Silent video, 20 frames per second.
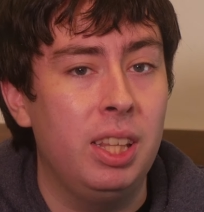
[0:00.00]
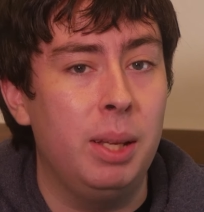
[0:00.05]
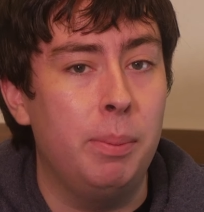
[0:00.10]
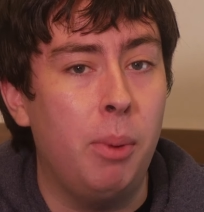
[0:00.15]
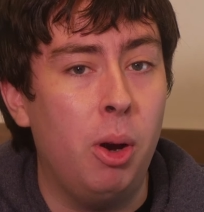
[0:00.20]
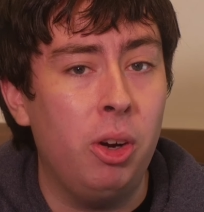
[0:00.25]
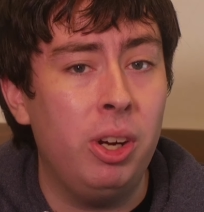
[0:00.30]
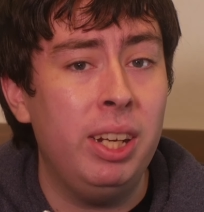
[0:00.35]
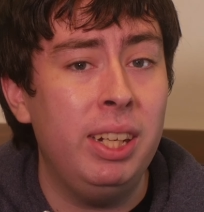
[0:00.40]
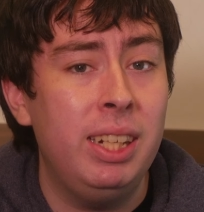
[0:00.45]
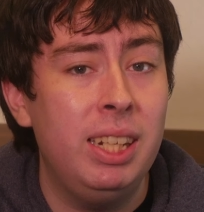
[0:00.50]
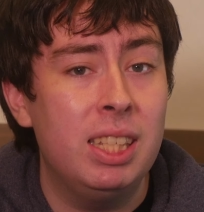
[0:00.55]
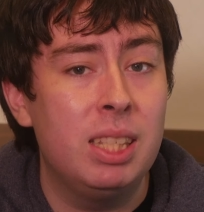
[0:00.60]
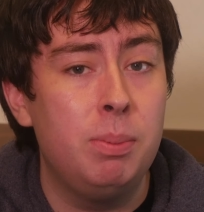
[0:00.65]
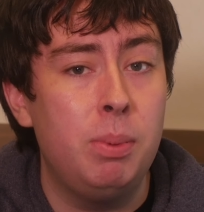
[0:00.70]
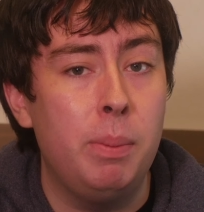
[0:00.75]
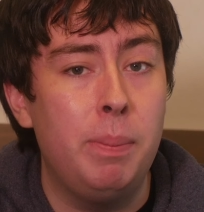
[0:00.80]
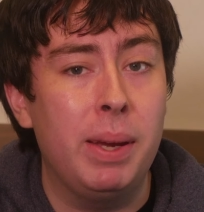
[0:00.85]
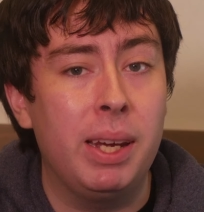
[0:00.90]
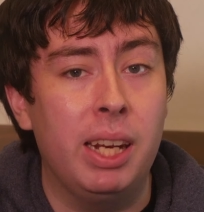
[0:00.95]
the market needs to
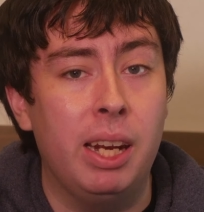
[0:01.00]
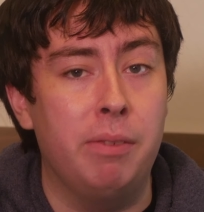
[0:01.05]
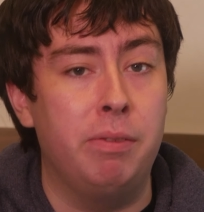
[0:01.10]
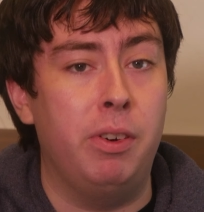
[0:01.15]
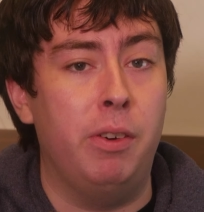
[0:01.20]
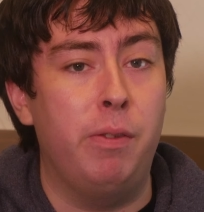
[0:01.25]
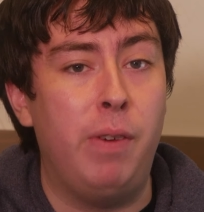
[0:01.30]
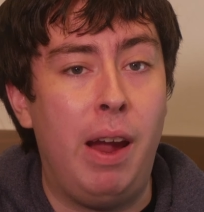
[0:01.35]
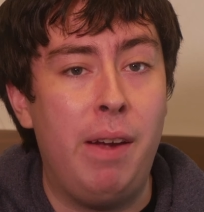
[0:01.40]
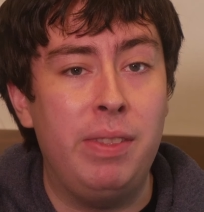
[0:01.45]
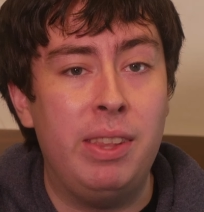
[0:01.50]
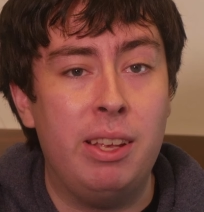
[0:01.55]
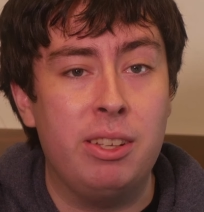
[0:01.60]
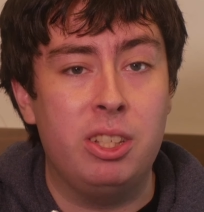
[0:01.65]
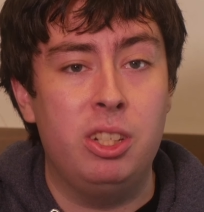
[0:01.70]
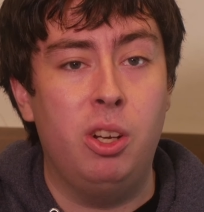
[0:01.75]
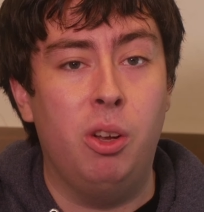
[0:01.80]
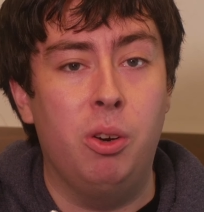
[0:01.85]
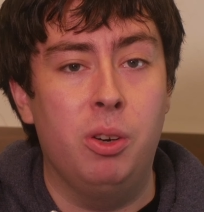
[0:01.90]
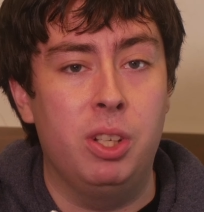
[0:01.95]
be big enough for
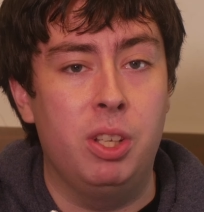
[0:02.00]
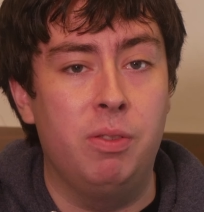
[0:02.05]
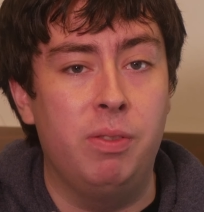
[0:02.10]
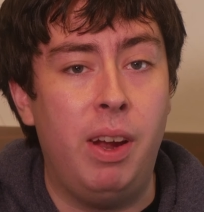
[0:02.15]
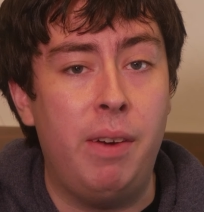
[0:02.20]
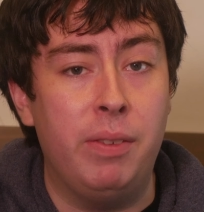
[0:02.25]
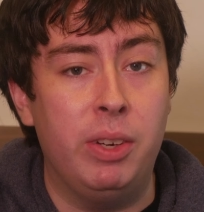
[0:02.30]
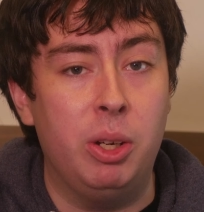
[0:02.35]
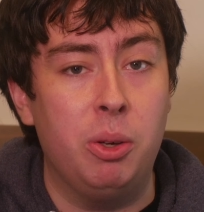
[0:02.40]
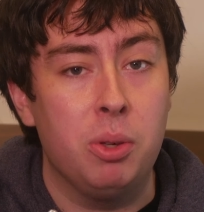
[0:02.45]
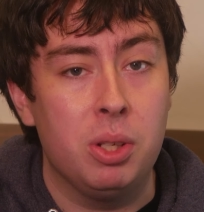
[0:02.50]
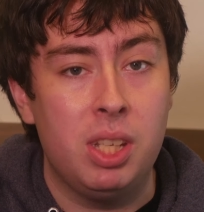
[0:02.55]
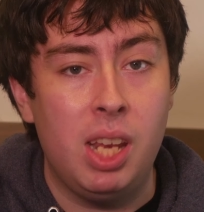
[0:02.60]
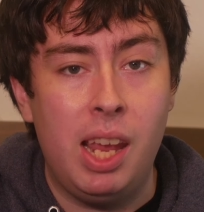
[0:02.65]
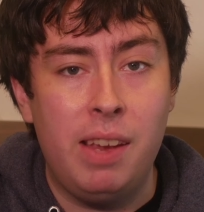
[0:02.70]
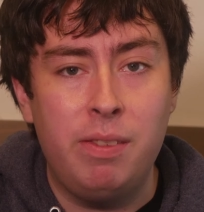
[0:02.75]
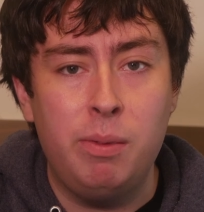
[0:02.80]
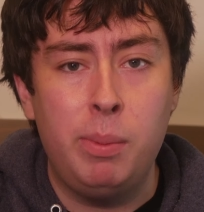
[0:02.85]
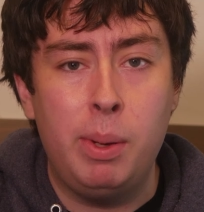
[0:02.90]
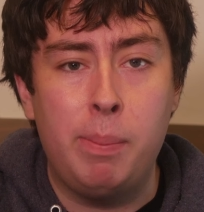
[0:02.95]
$5,000 in revenue to
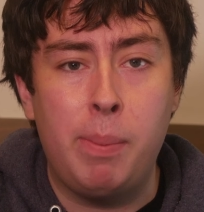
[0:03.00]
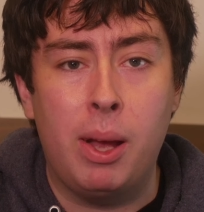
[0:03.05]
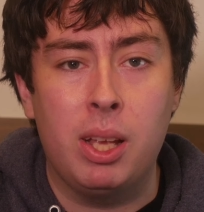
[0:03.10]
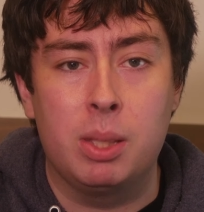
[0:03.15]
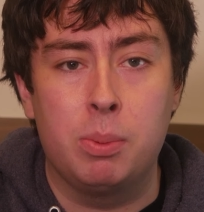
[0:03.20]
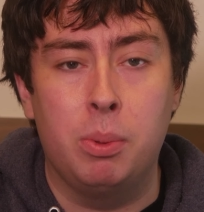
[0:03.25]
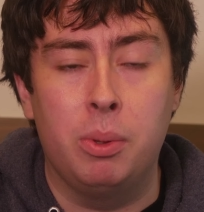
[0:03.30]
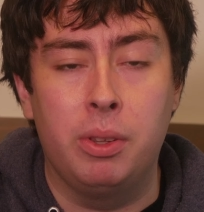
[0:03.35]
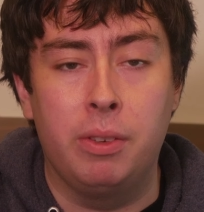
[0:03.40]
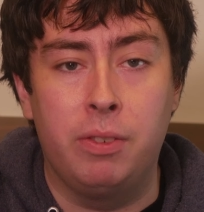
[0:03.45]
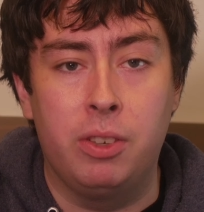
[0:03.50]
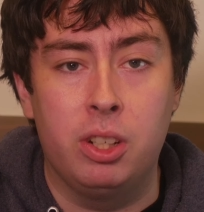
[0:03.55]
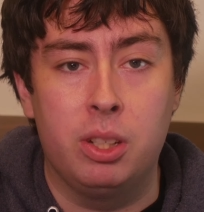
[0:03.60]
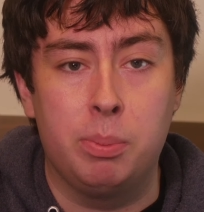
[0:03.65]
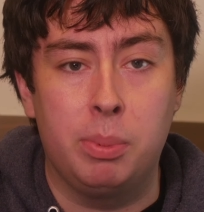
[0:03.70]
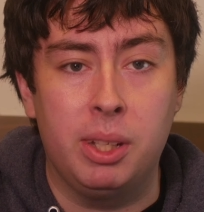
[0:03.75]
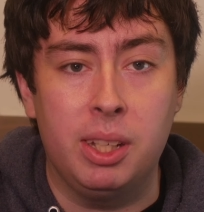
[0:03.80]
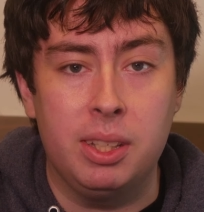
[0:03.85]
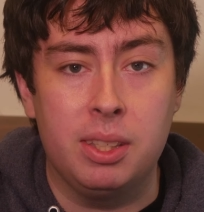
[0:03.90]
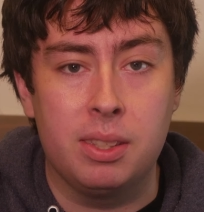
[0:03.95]
even be possible in the first
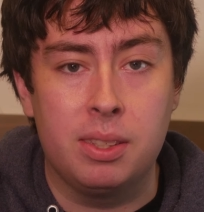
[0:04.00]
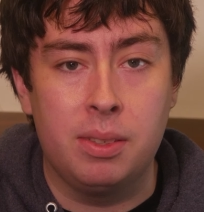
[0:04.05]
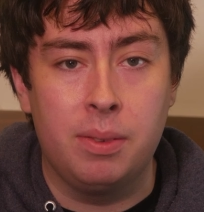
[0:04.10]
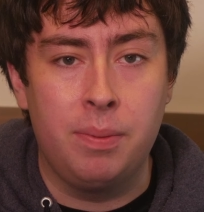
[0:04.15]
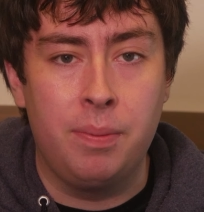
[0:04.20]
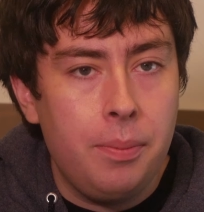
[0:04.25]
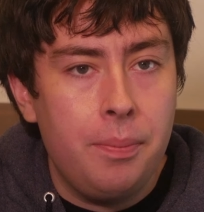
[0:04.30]
place.